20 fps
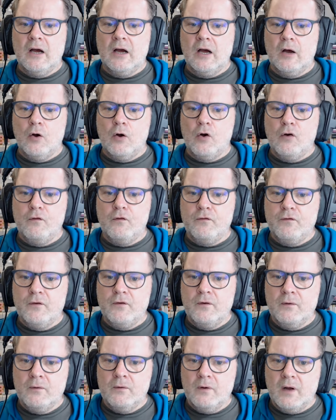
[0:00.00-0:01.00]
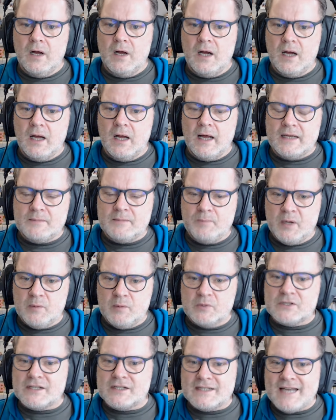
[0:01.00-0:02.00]
of uh,
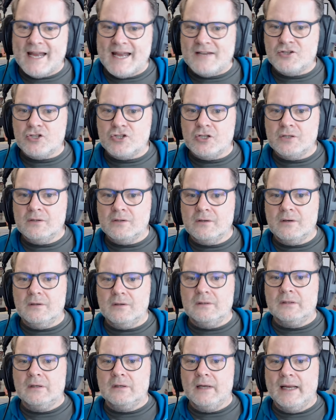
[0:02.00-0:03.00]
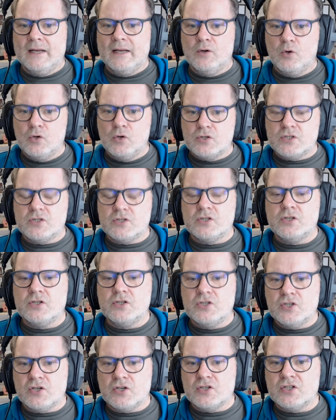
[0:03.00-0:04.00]
people's attention in order to
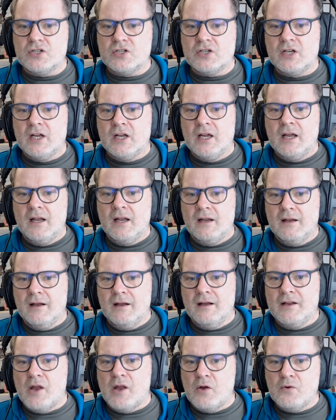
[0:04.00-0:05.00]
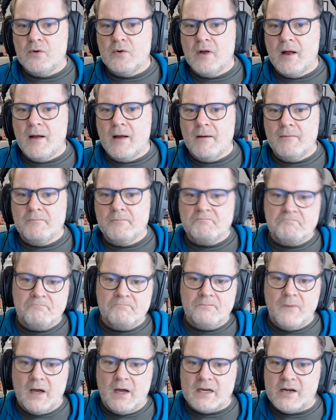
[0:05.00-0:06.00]
just you know,
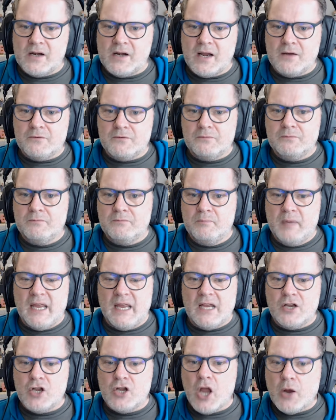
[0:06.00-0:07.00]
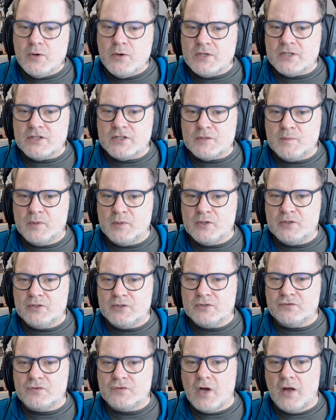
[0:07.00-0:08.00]
I don't know, be a notice
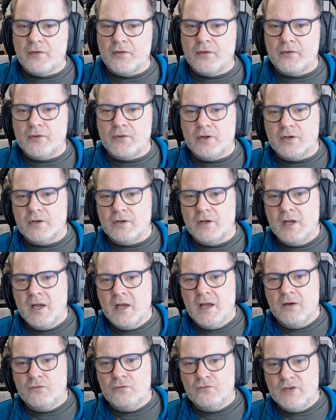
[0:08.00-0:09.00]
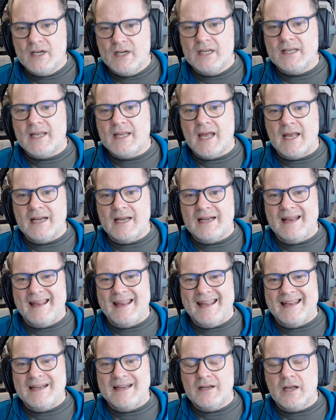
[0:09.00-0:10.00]
board rather than really getting
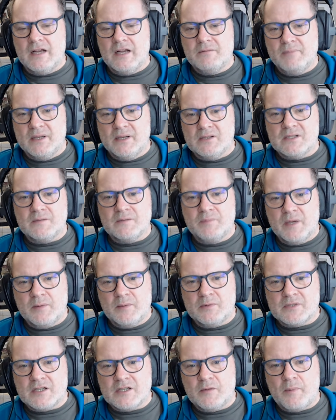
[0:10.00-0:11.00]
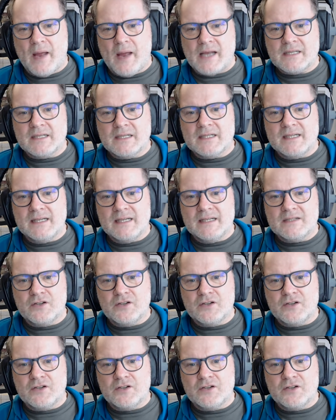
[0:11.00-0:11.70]
in and building people's capacities